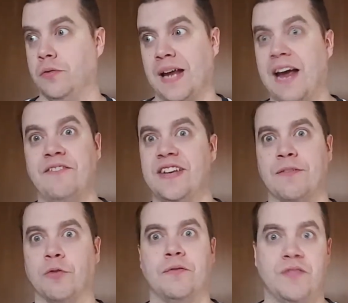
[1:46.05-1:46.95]
have
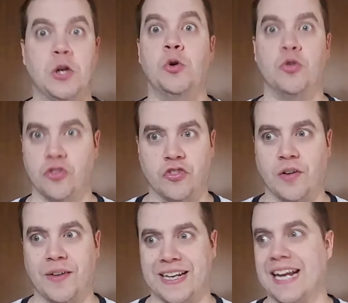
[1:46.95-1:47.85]
different views and
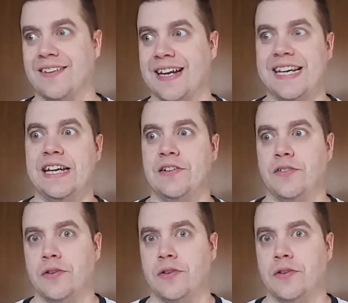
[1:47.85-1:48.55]
stuff like that, like he's,